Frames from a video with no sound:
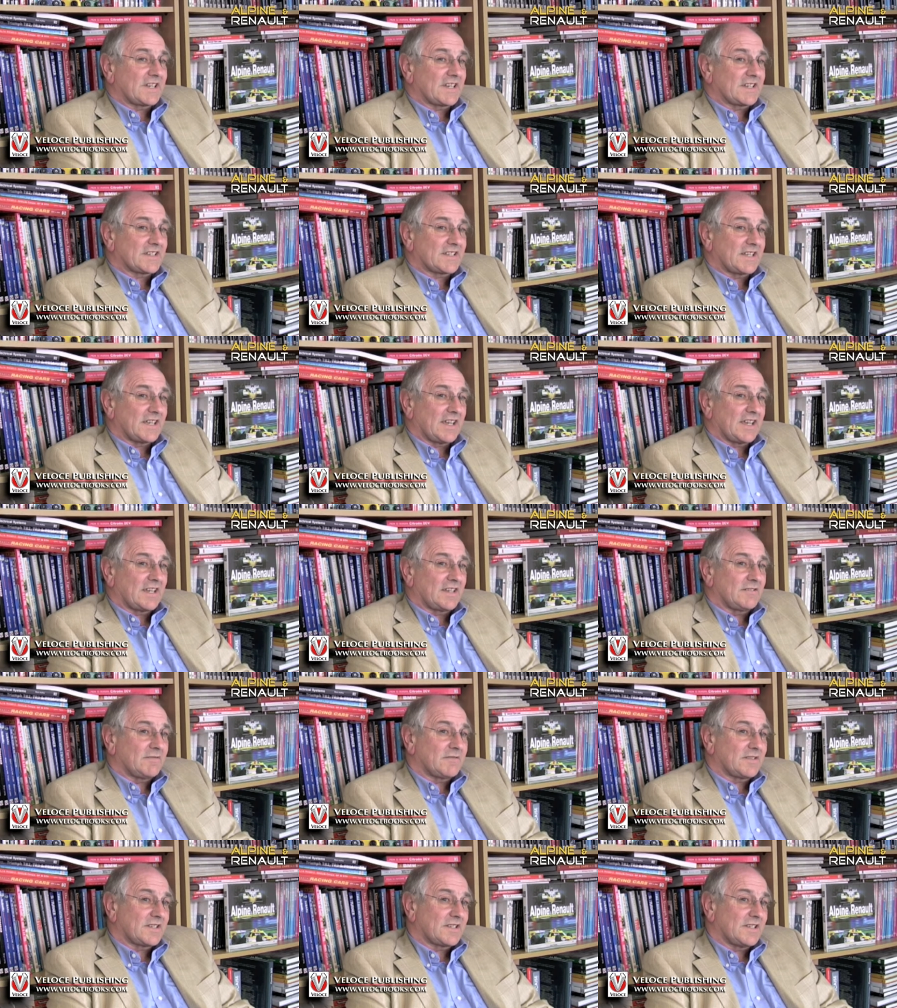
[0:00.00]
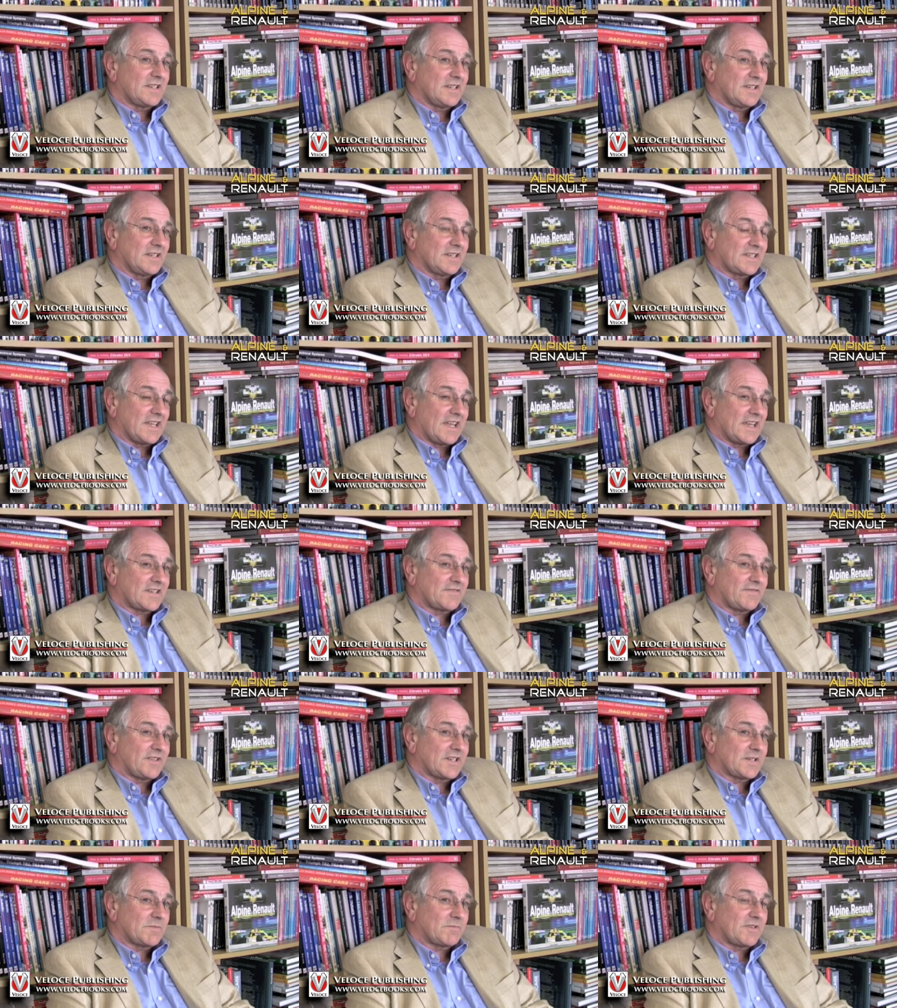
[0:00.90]
Castaing, who's the, who's the
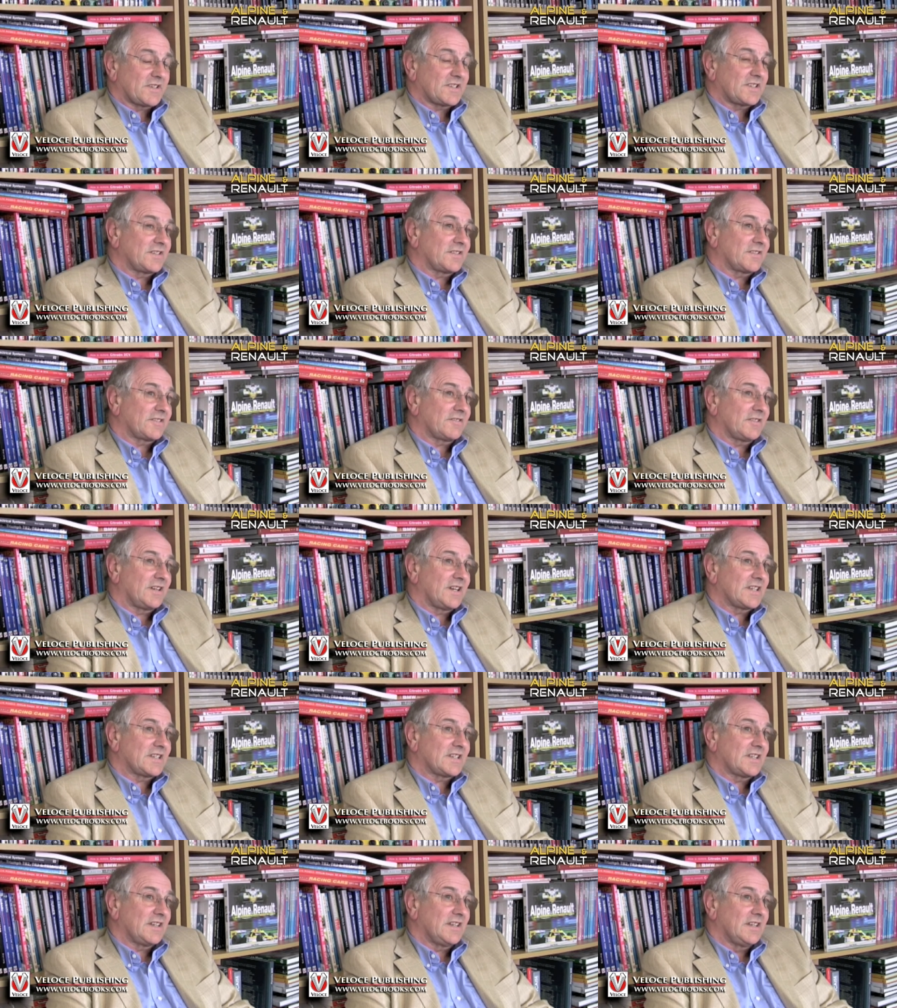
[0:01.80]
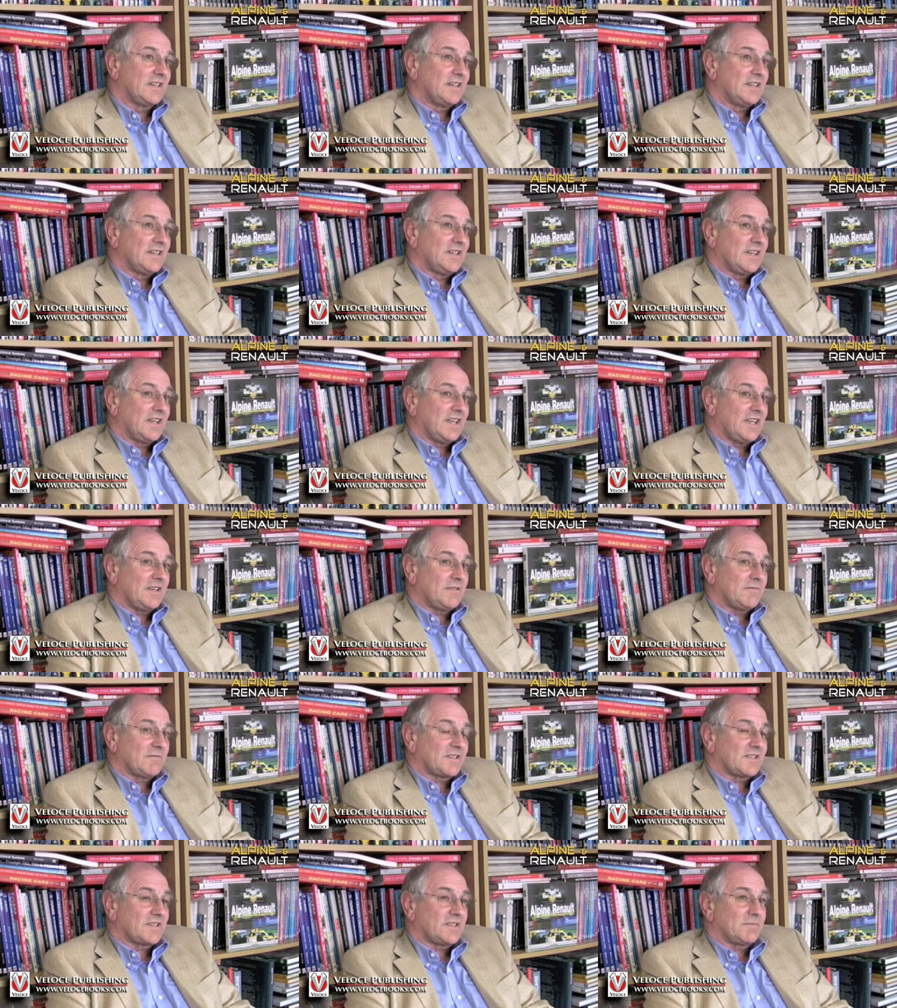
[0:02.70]
ex-vice president of Chrysler, he
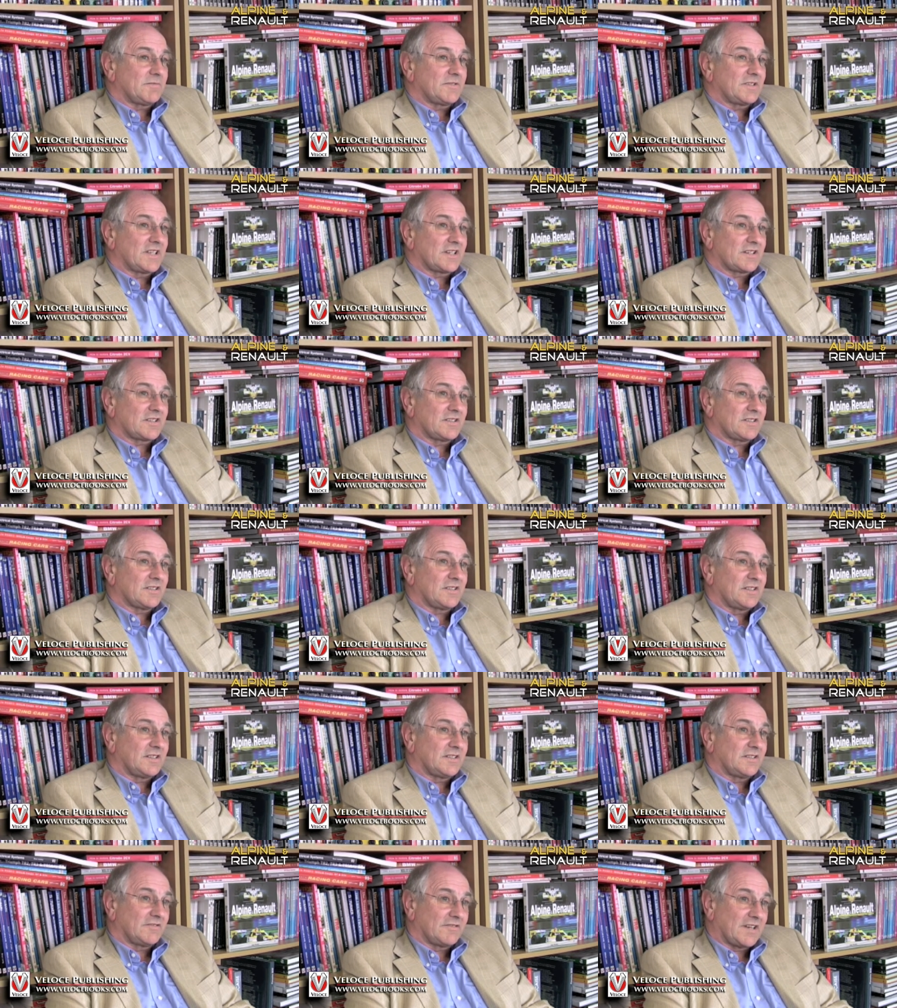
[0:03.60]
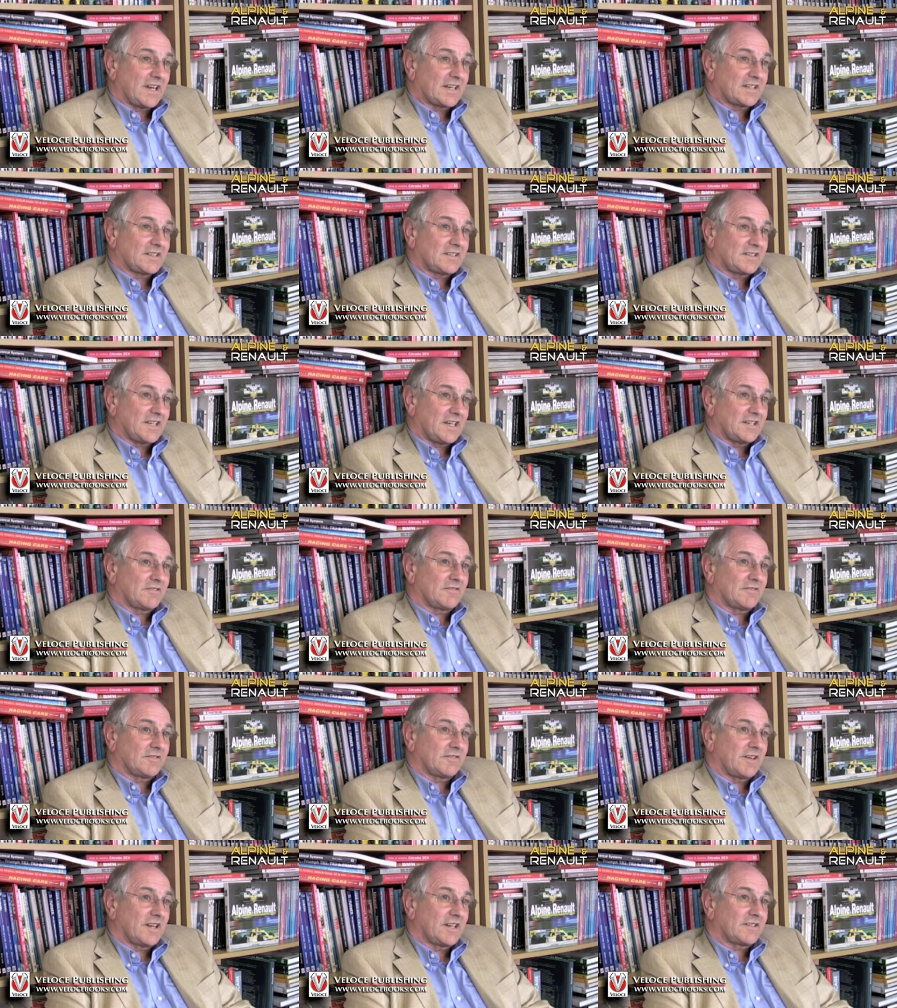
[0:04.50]
was the production uh, director,
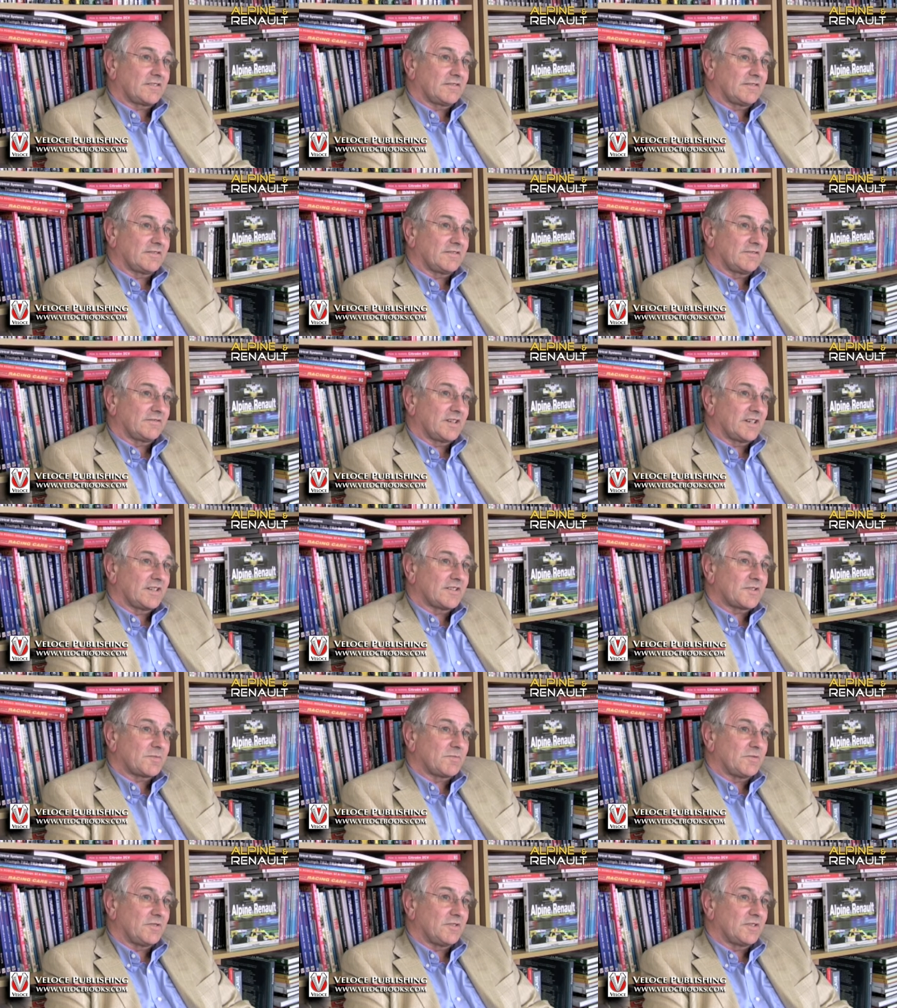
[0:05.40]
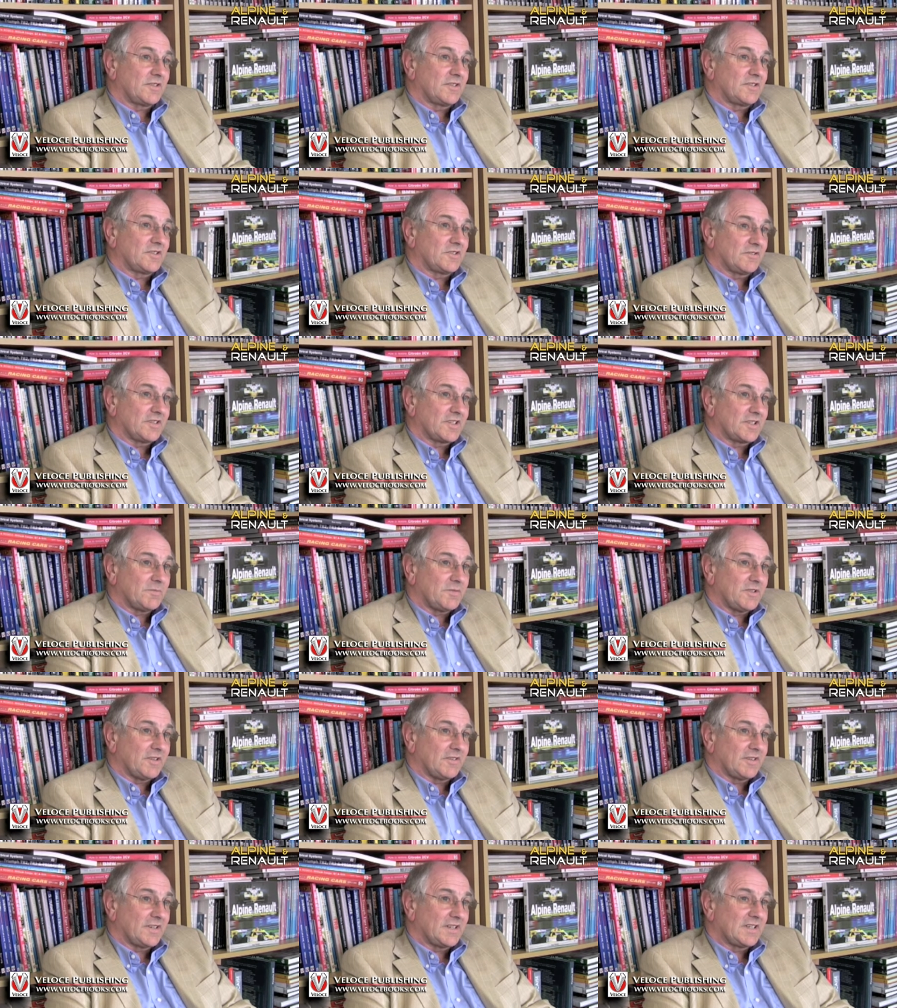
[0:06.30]
technical director of Renault Sport during the
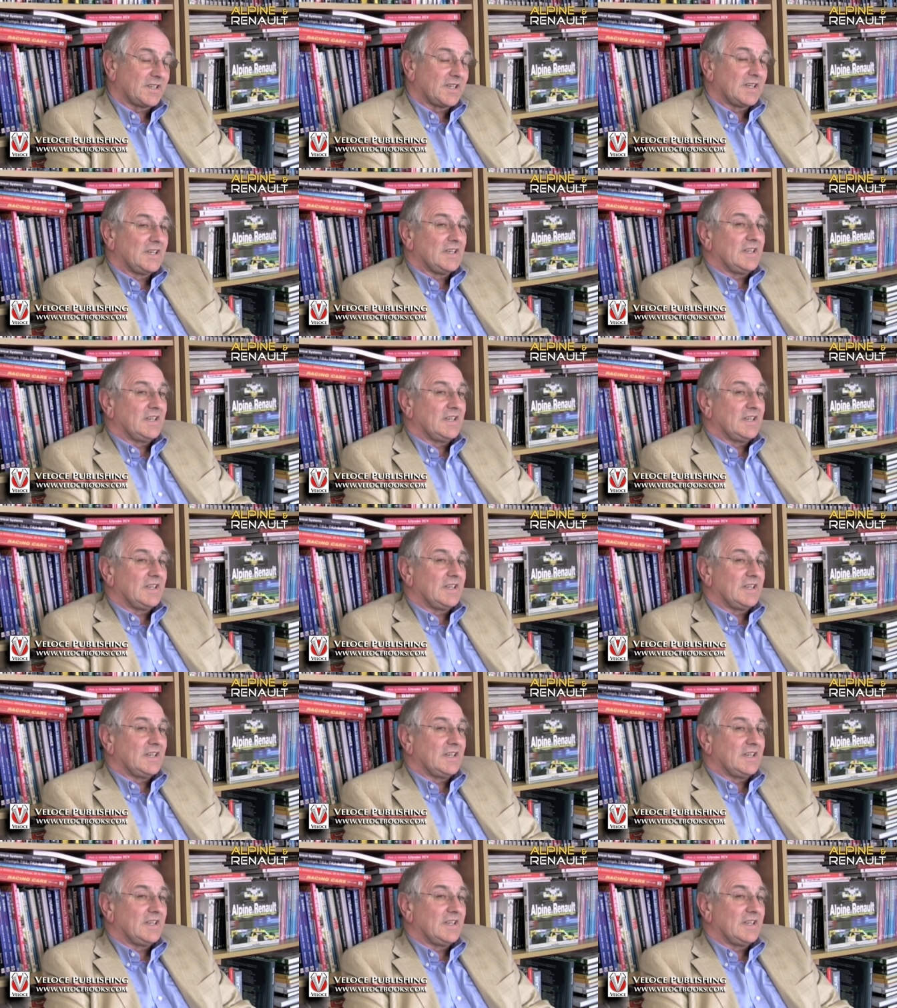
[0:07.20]
period.